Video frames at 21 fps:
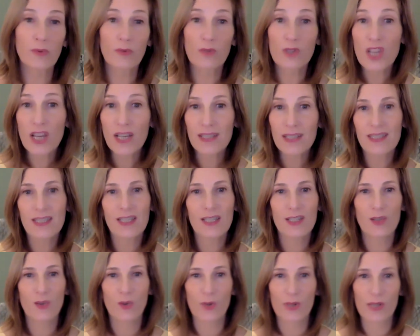
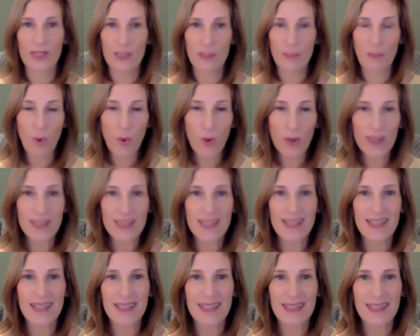rejected or
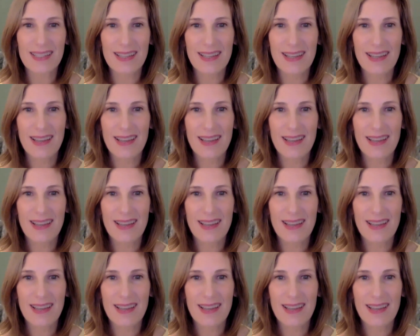disappointed,